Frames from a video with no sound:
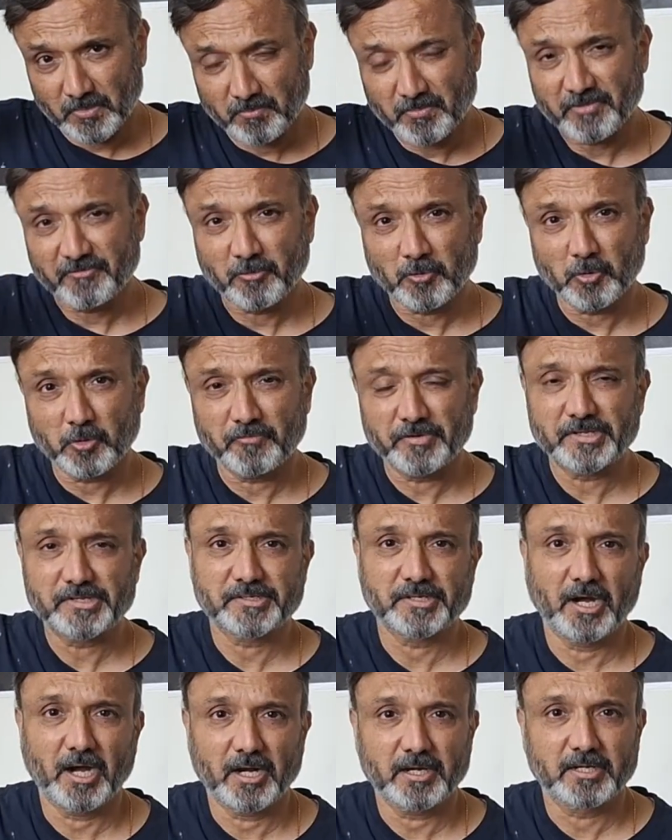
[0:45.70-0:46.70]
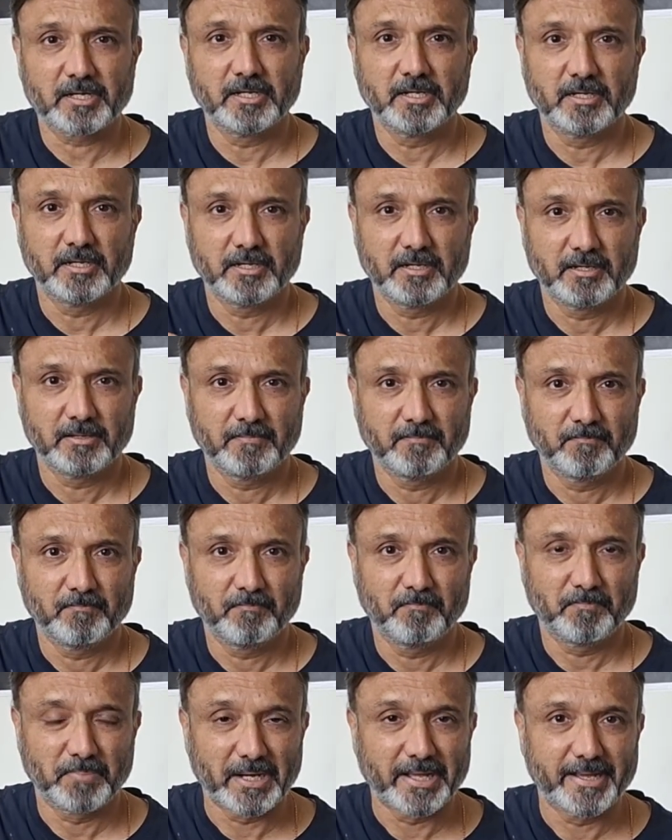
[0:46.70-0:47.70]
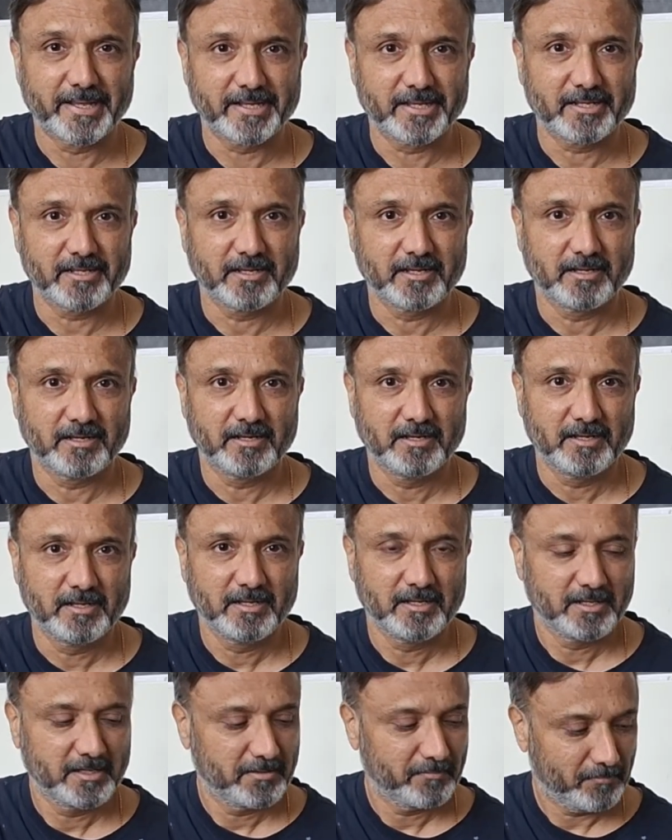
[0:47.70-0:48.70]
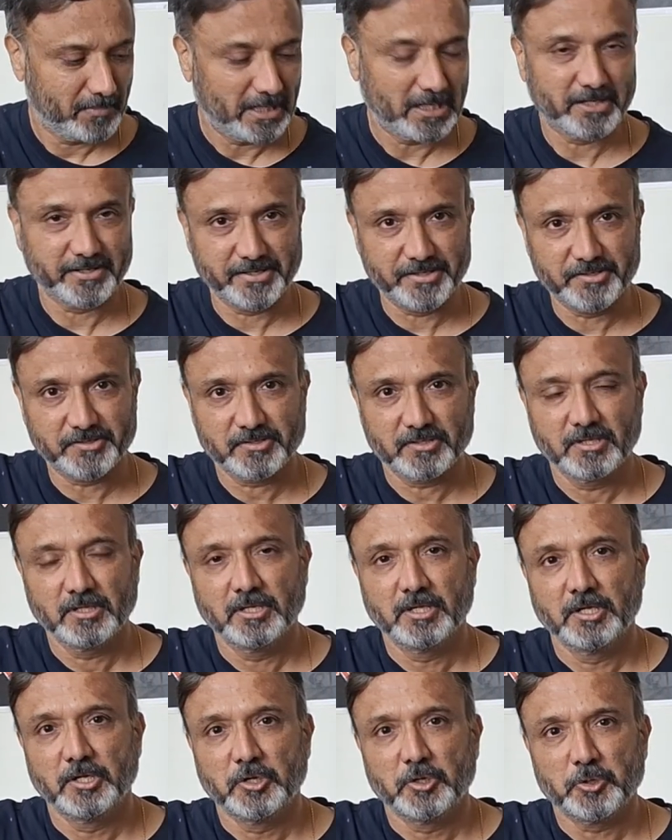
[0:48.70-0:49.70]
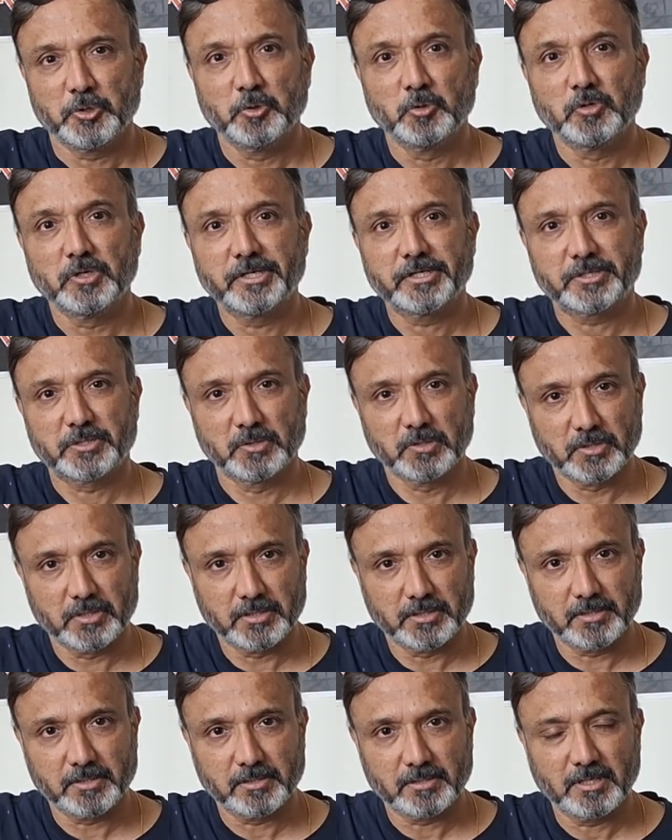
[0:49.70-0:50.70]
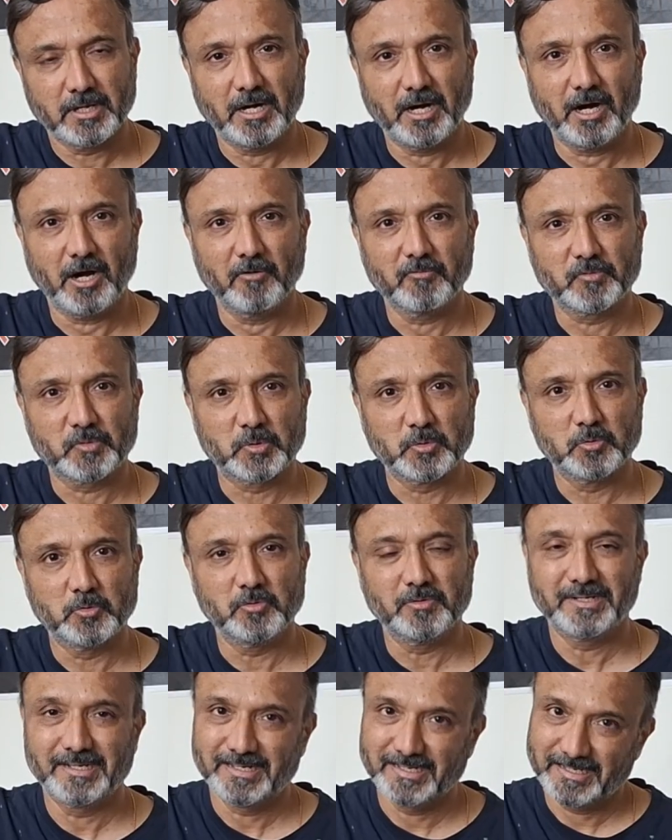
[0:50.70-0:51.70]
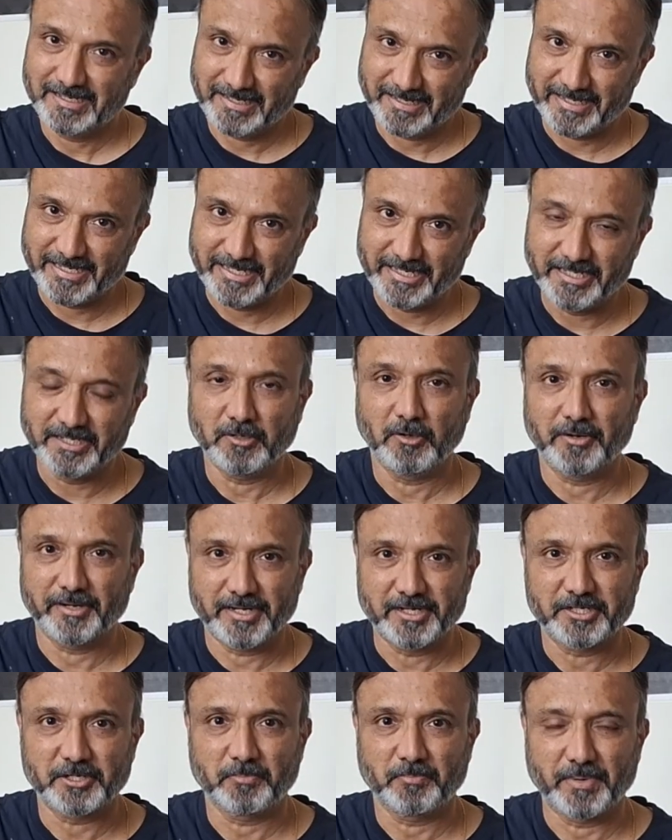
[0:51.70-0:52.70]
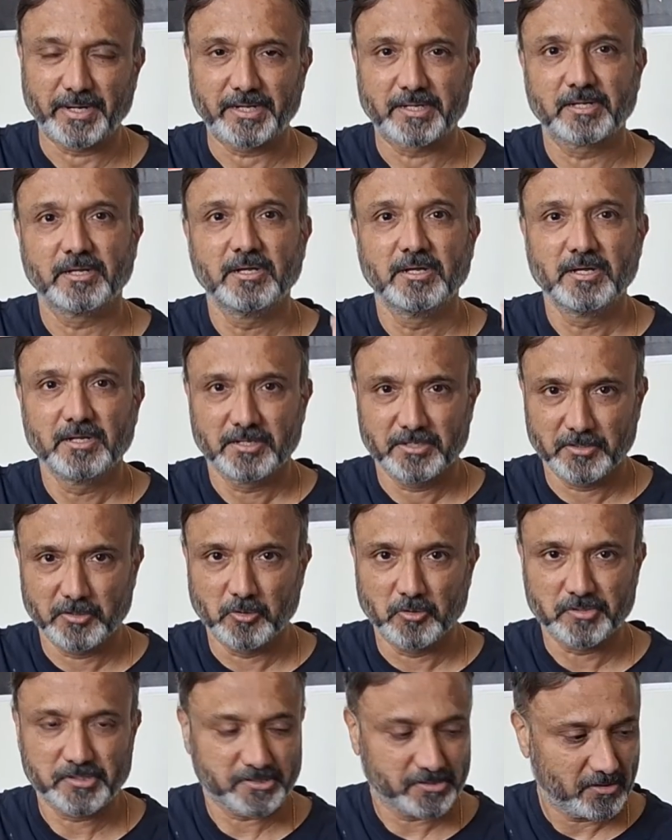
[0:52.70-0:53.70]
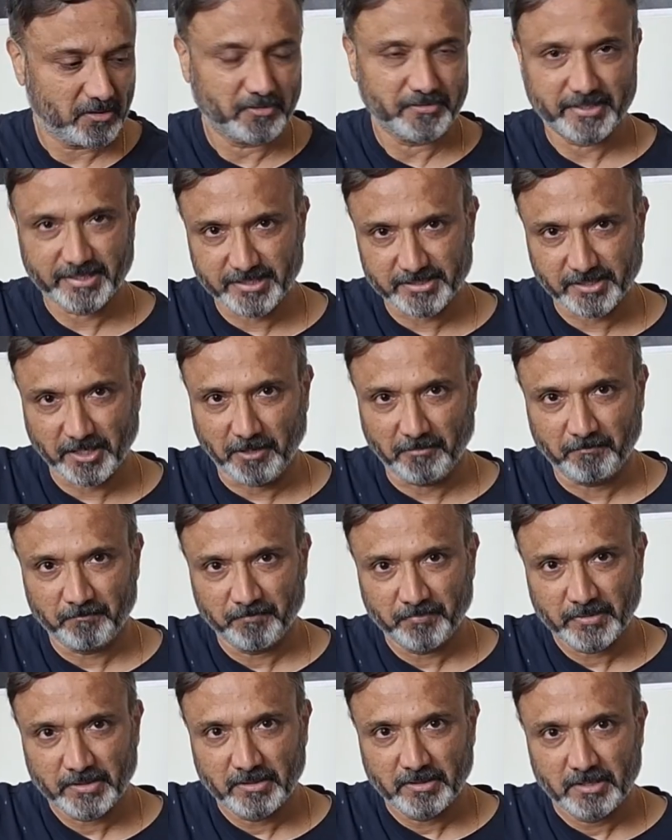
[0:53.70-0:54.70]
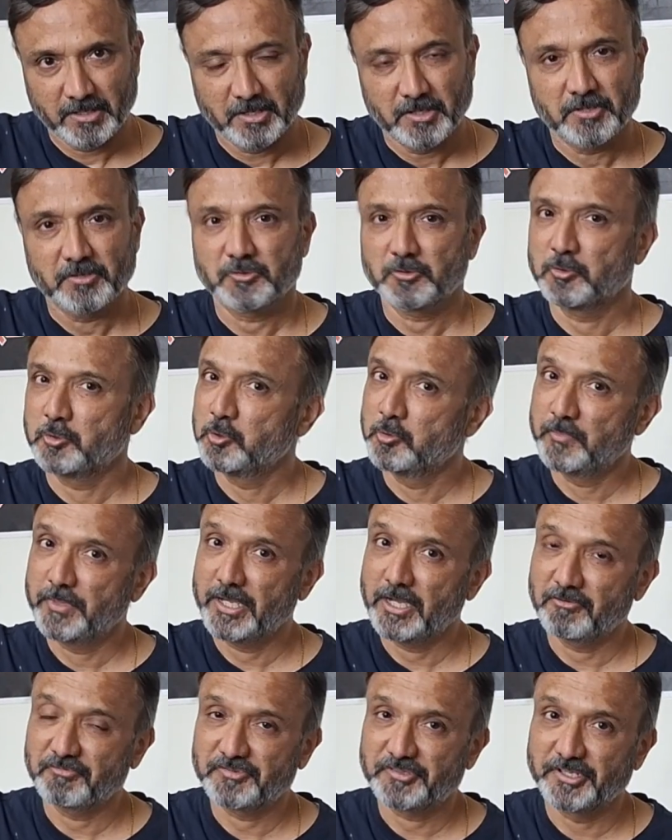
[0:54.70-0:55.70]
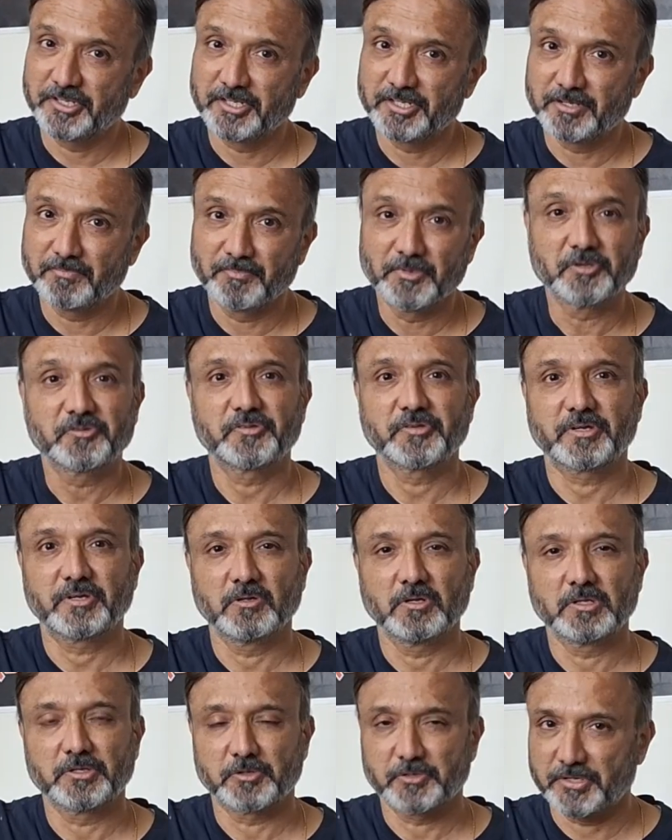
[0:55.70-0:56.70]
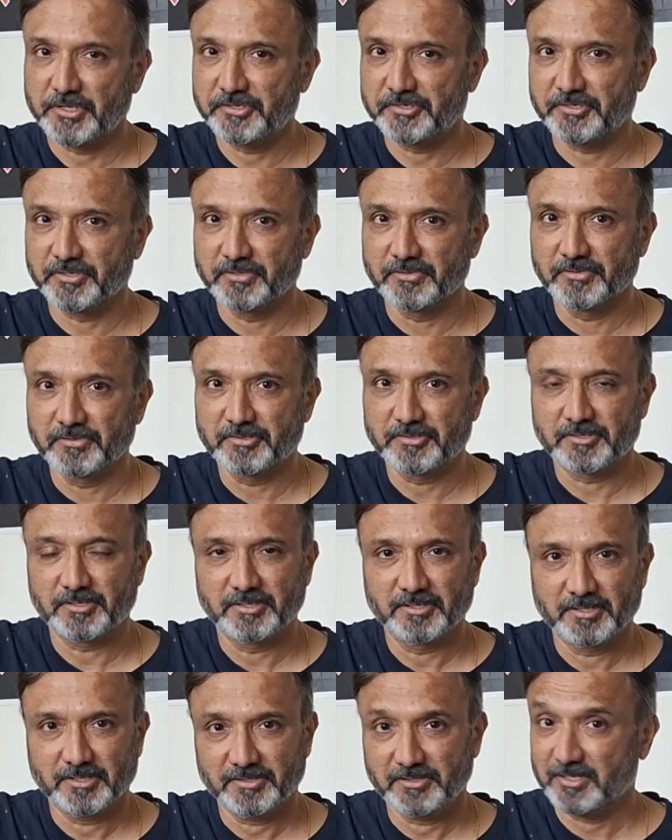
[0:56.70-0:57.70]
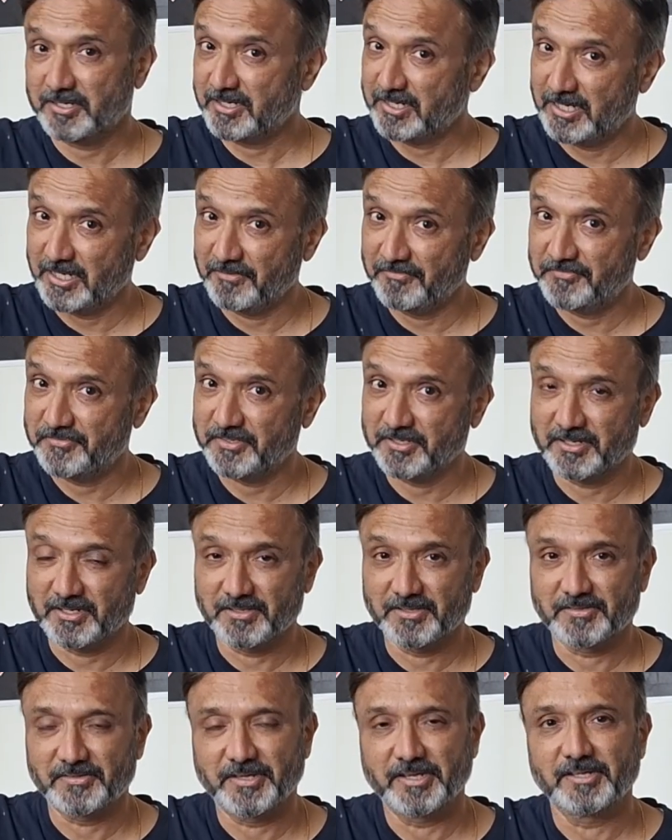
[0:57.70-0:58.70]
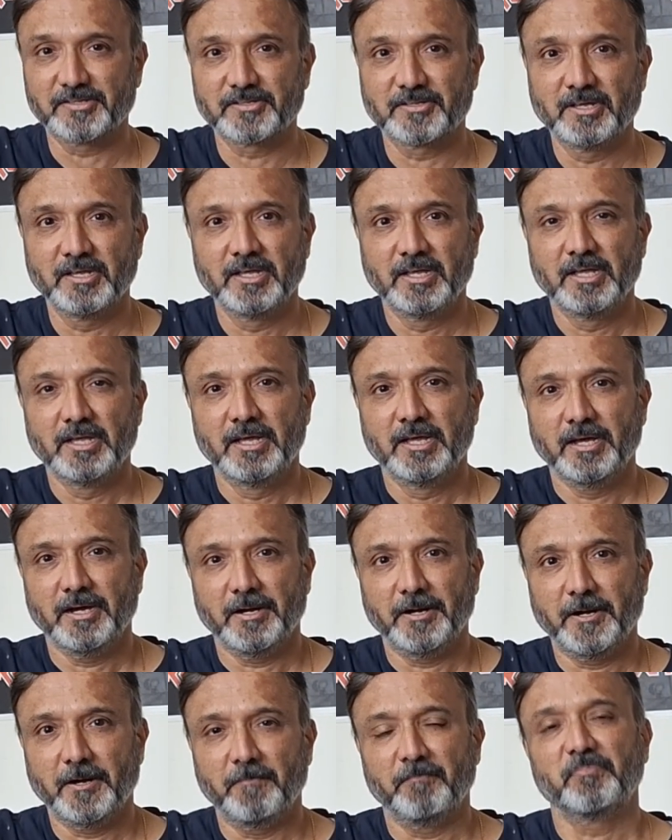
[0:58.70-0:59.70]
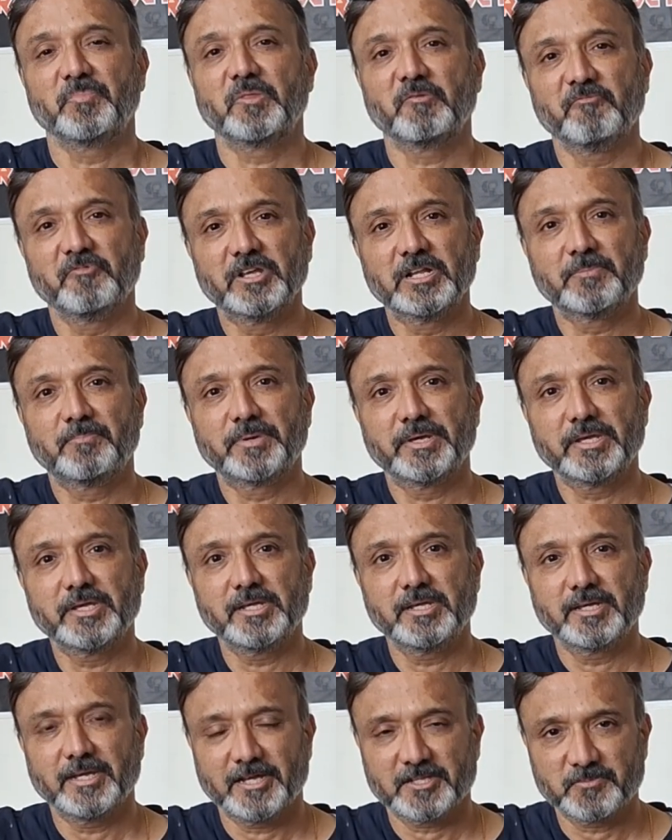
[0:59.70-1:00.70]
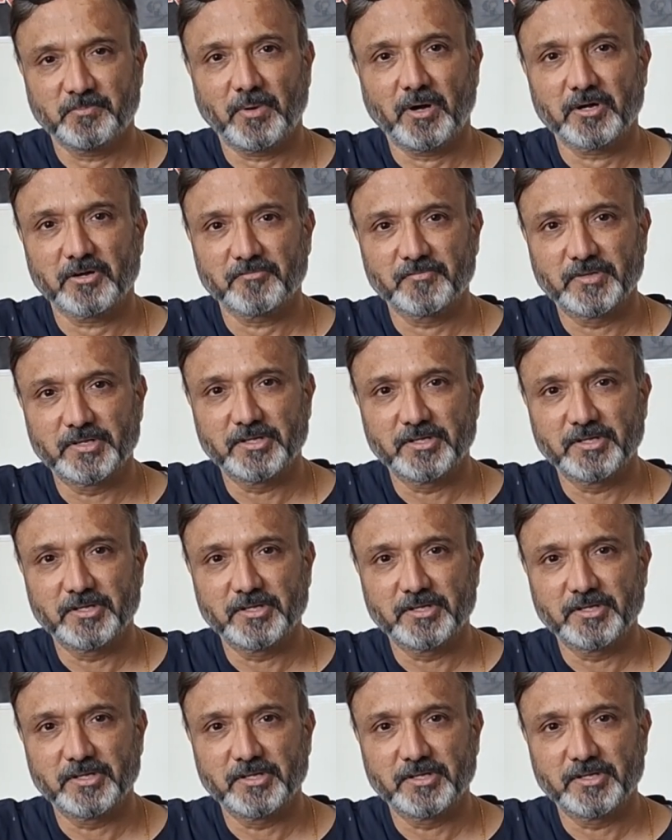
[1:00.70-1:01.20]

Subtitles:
before we start playing melodies, you need to learn how to read or interpret notes on the guitar. So you may have seen musical notations, the clefs and other things. We'll be, as part of